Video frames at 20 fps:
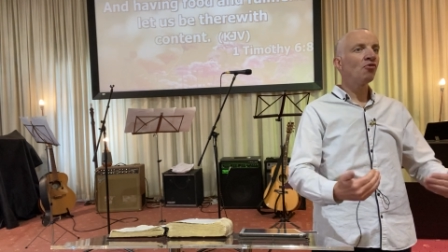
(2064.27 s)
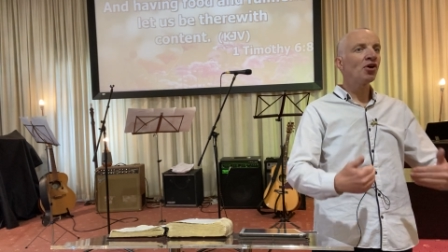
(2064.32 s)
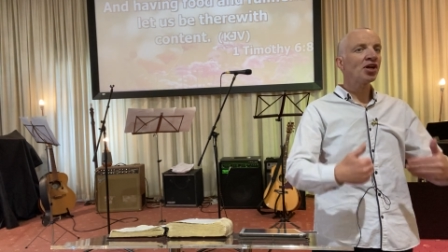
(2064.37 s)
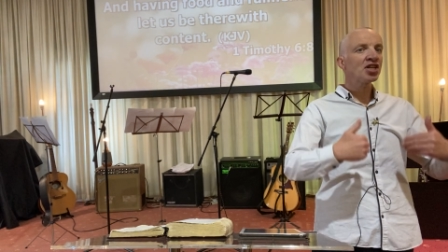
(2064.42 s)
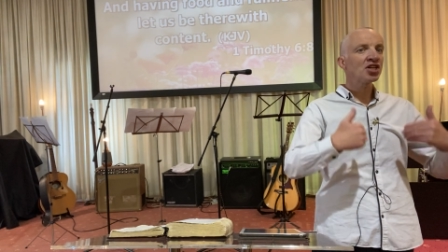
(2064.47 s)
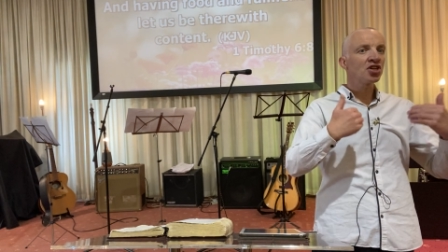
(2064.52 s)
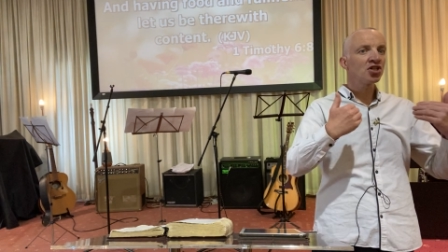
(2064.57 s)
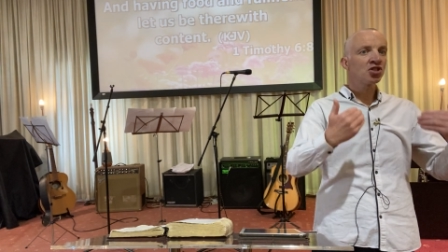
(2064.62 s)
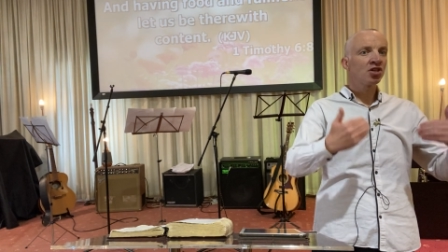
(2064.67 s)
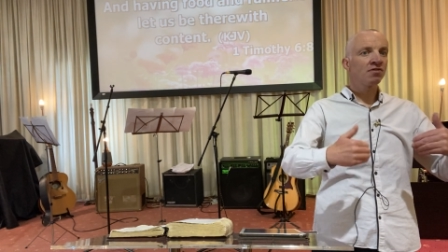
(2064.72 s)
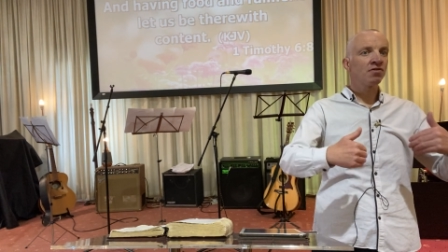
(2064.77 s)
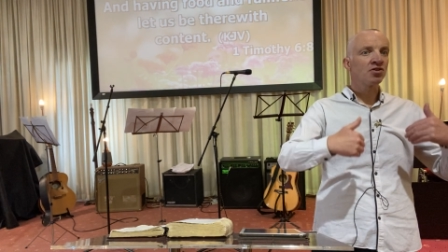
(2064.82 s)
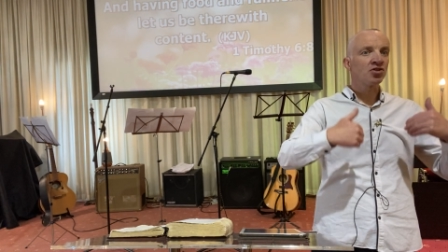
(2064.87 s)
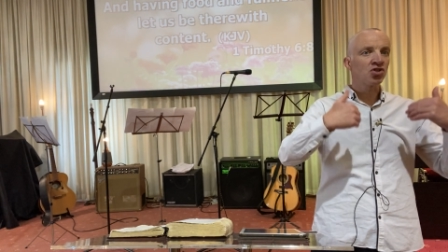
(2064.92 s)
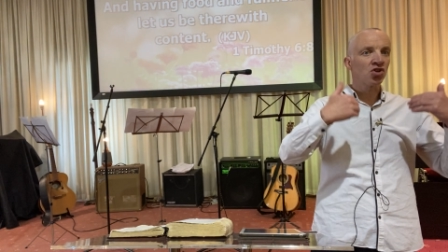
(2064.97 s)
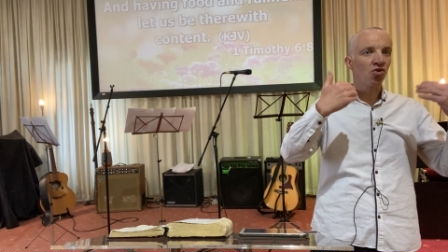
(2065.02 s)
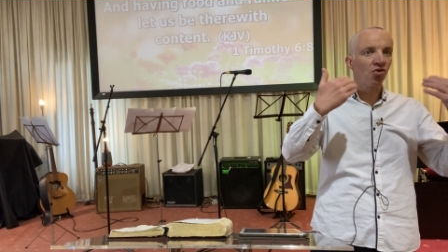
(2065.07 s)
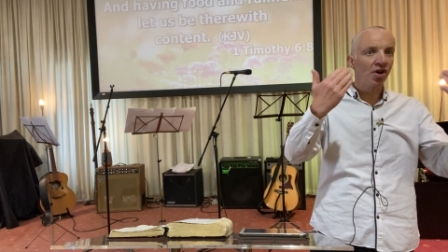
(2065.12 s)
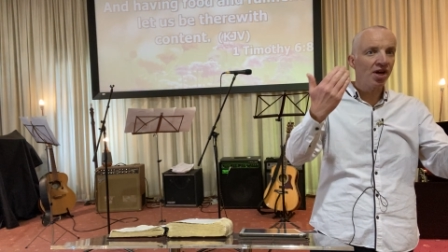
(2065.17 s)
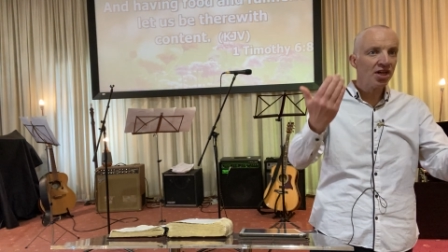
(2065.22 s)
richness of his
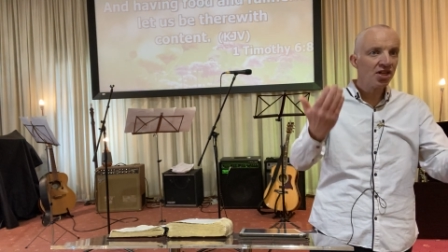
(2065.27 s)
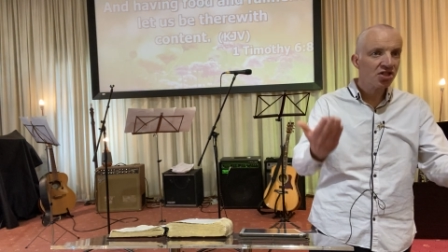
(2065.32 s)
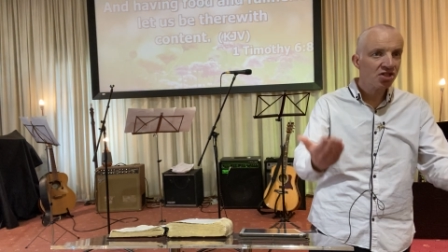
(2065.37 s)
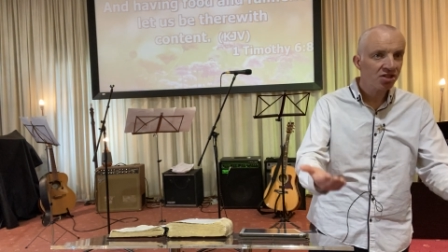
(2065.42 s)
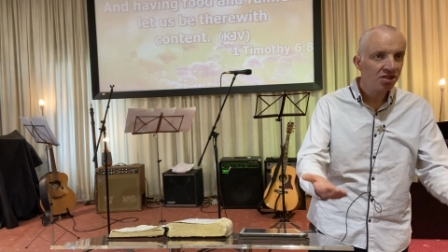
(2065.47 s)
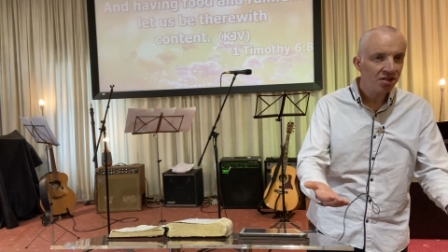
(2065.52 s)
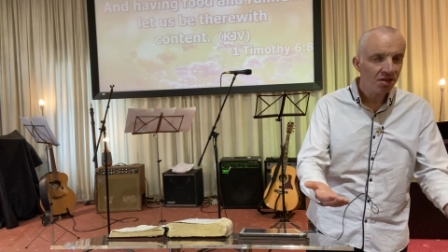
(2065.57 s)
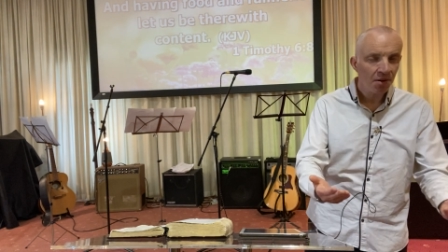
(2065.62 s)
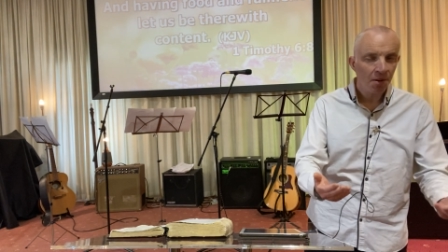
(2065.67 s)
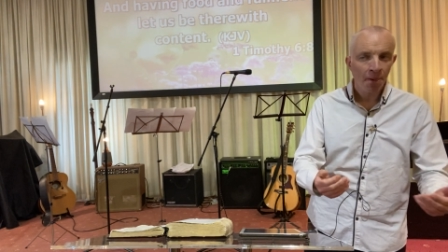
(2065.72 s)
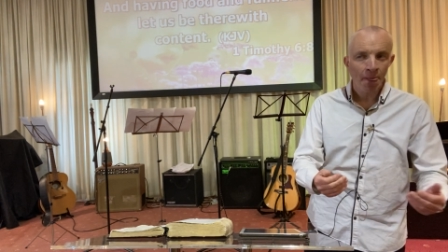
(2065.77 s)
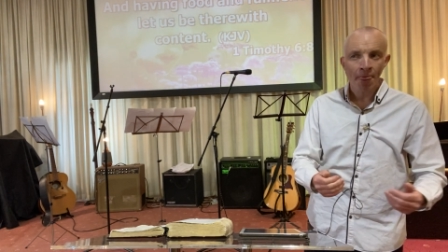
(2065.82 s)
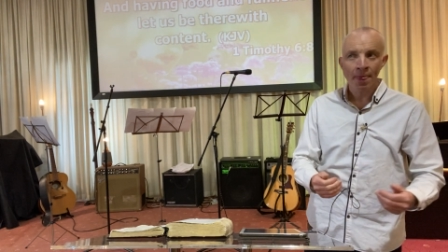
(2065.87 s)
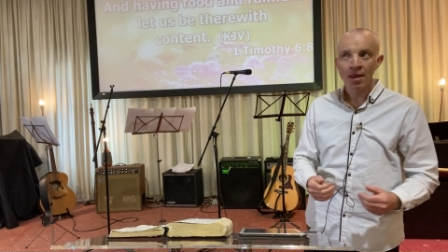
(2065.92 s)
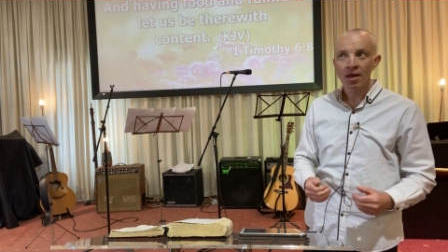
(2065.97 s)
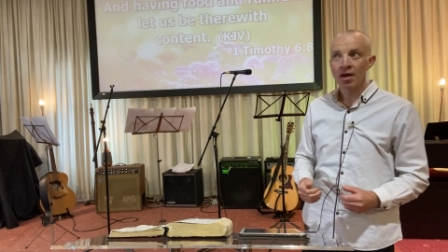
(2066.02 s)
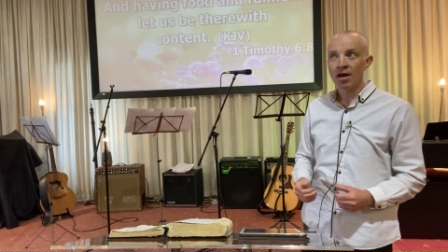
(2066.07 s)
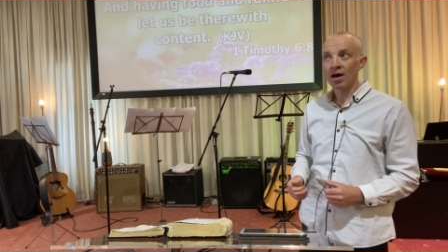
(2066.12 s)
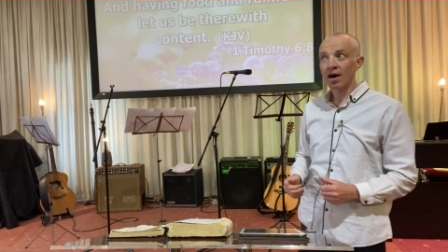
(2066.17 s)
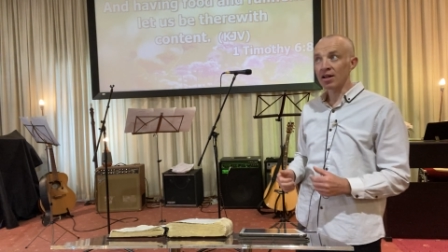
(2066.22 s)
grace
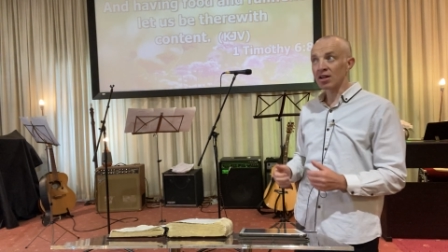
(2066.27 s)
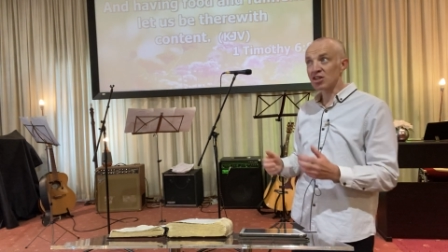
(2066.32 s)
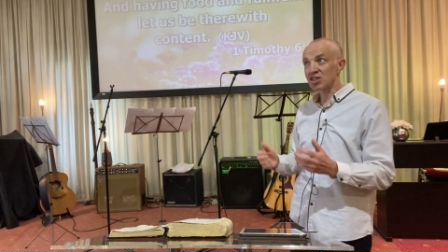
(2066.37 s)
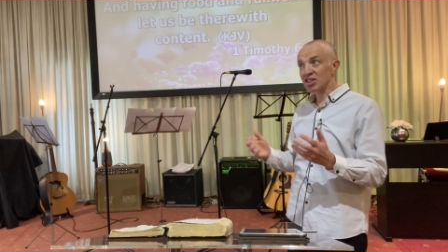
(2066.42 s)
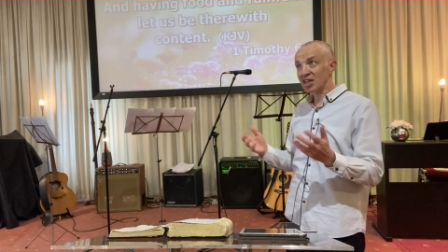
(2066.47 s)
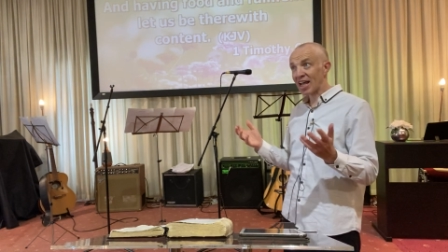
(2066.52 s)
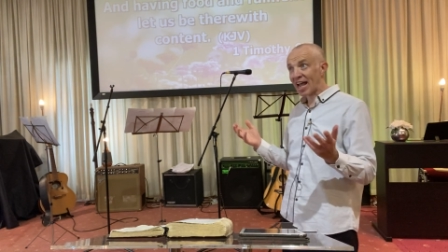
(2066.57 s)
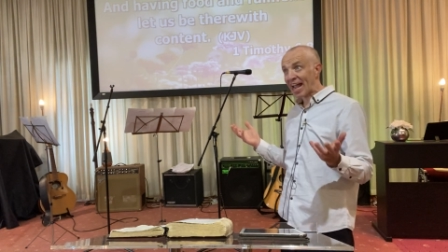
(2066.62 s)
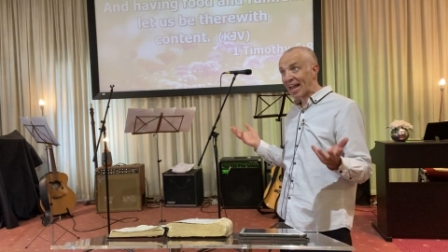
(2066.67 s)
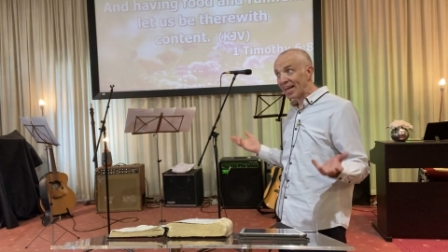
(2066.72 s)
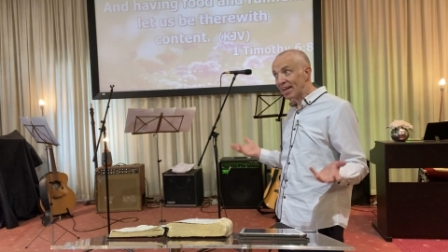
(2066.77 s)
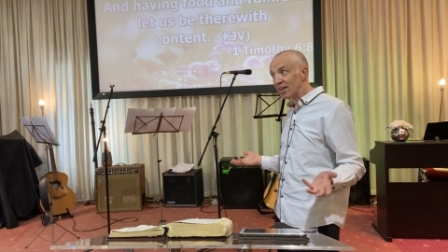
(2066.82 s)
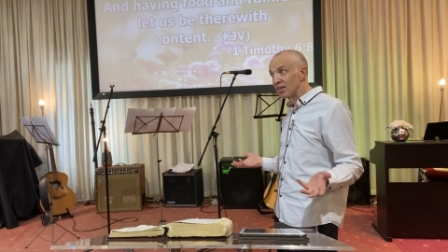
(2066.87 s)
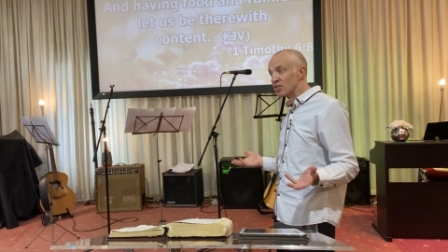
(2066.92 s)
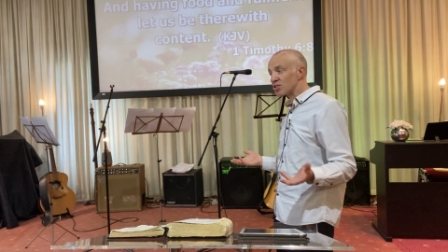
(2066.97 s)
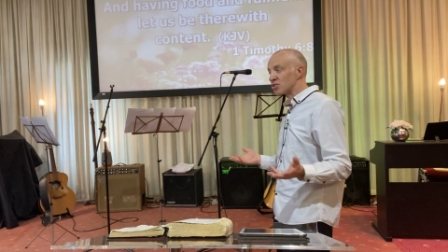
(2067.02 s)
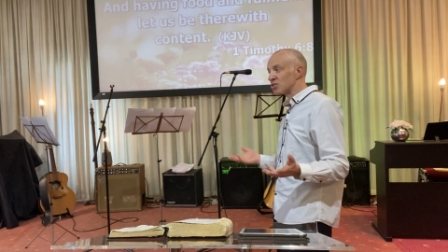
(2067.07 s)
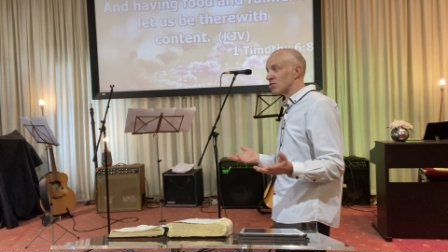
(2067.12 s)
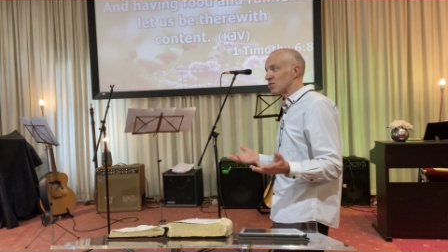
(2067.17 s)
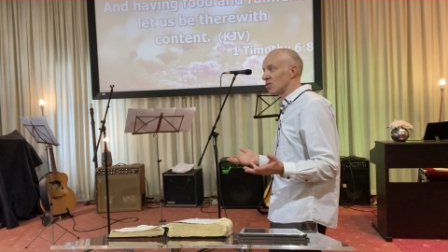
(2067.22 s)
and his
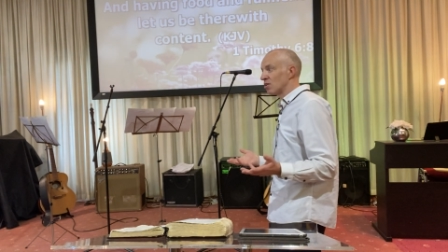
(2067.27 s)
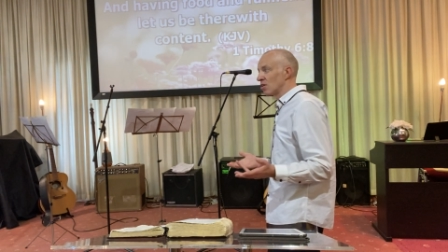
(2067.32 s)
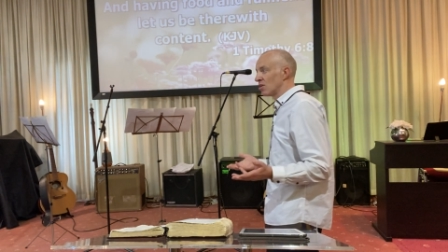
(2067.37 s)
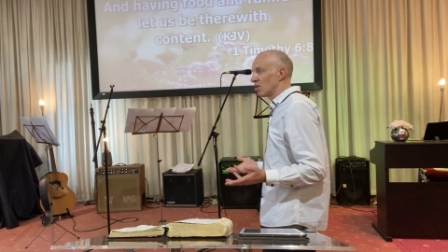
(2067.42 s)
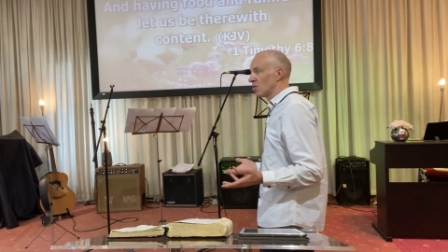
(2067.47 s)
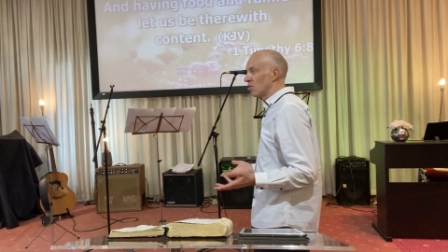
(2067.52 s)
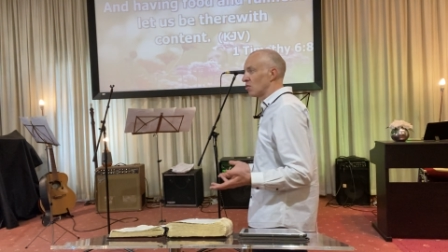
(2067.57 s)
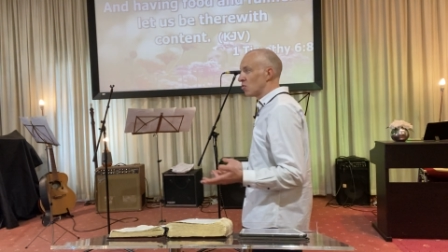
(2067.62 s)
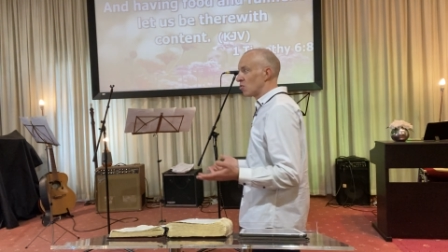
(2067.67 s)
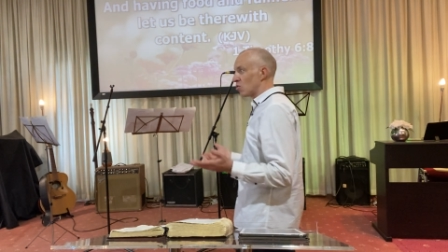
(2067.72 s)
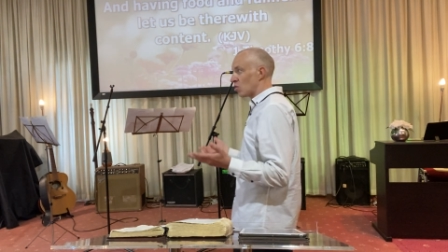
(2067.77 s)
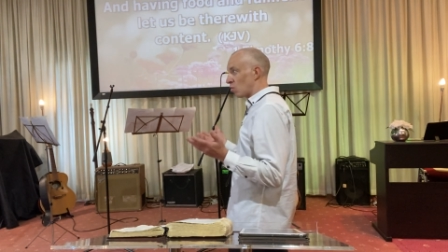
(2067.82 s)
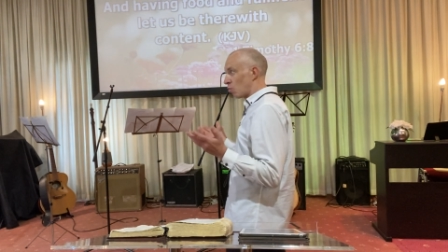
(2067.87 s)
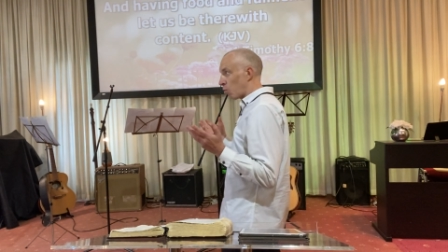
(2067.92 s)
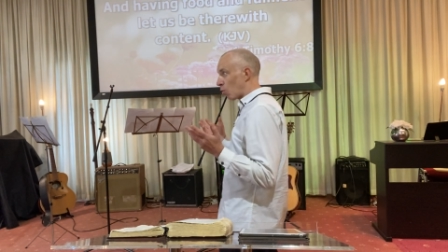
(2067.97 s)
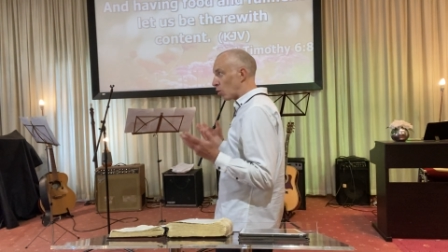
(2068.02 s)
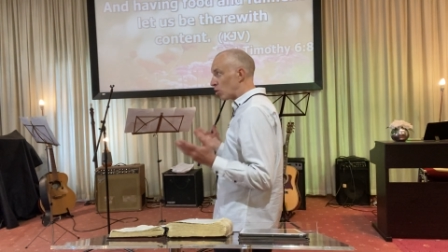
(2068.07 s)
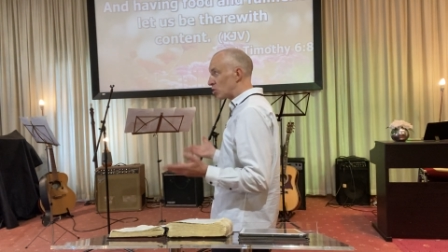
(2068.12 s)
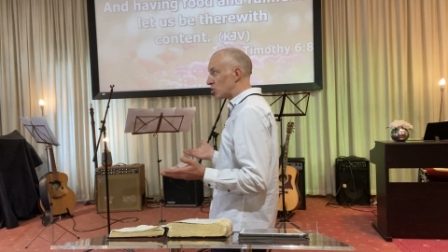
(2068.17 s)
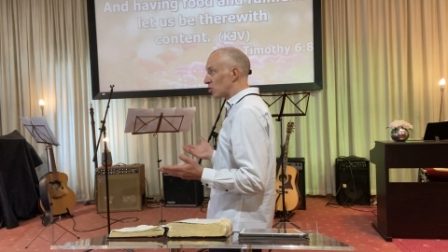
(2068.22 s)
kindness
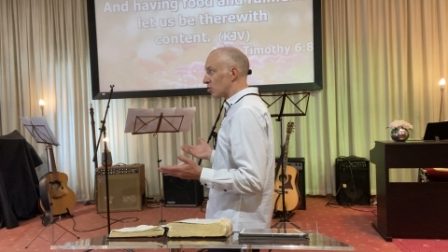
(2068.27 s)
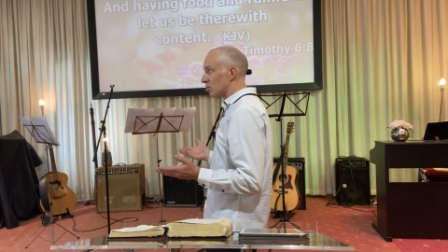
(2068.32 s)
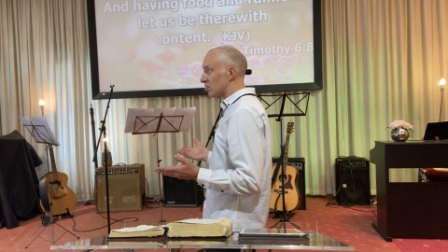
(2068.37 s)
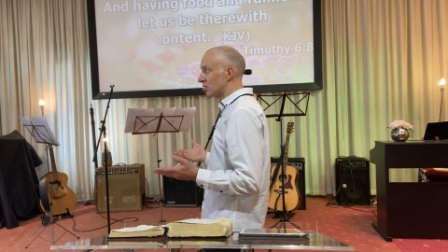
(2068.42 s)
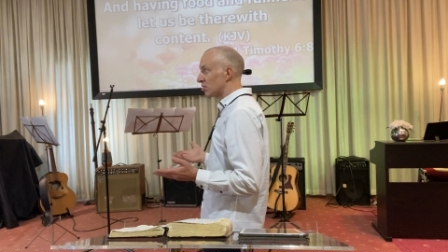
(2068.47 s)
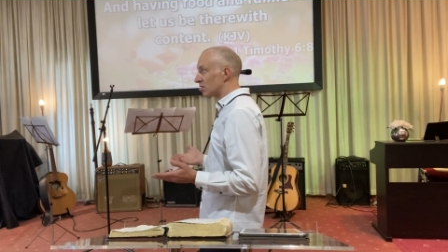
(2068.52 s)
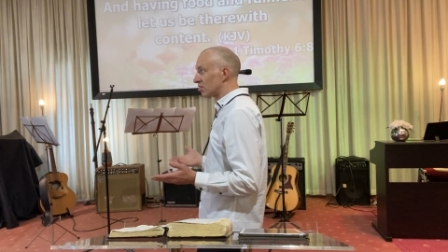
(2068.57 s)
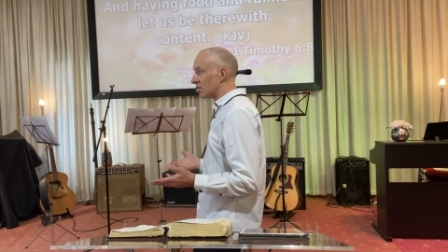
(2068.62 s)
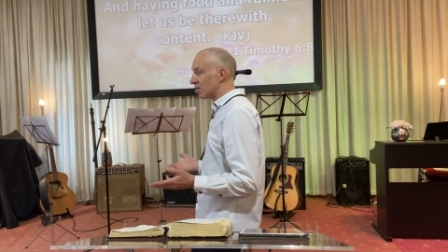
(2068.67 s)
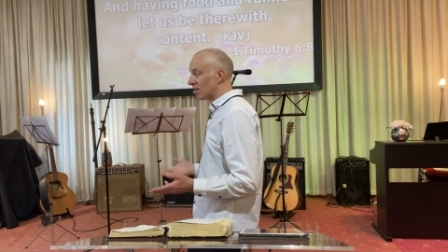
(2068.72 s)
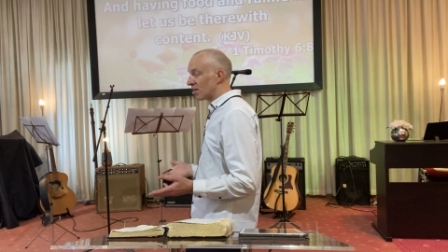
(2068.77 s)
towards us